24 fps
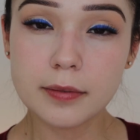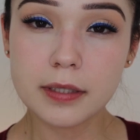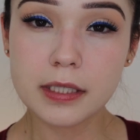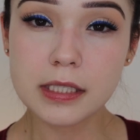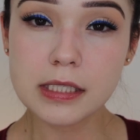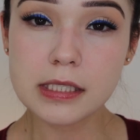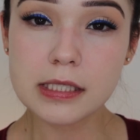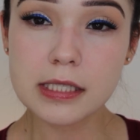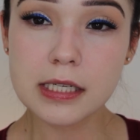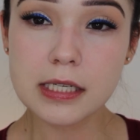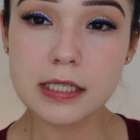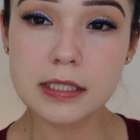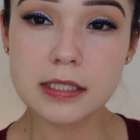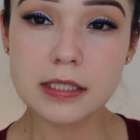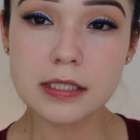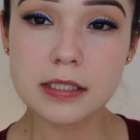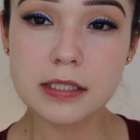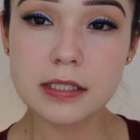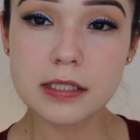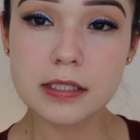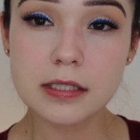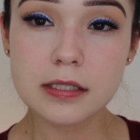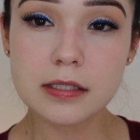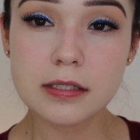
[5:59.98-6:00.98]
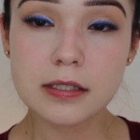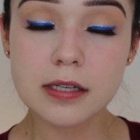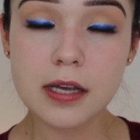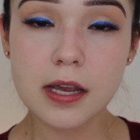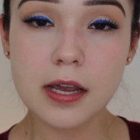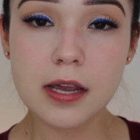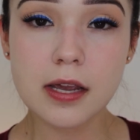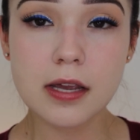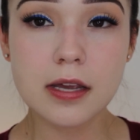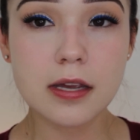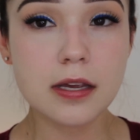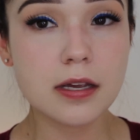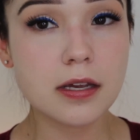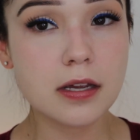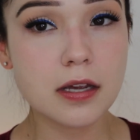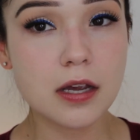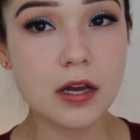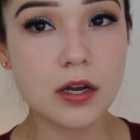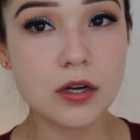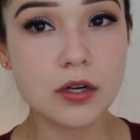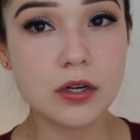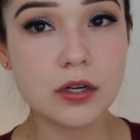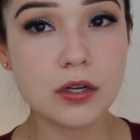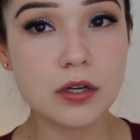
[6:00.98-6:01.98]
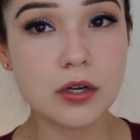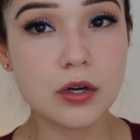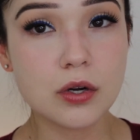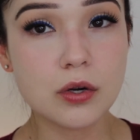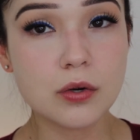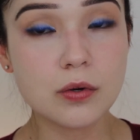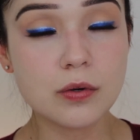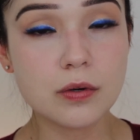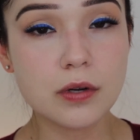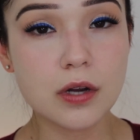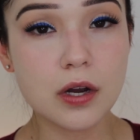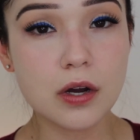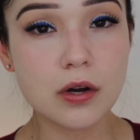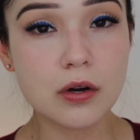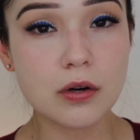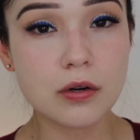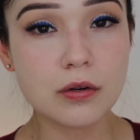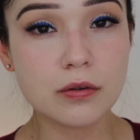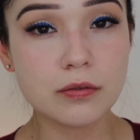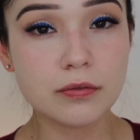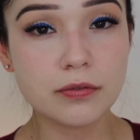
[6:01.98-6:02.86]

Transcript: gonna say this is a no-go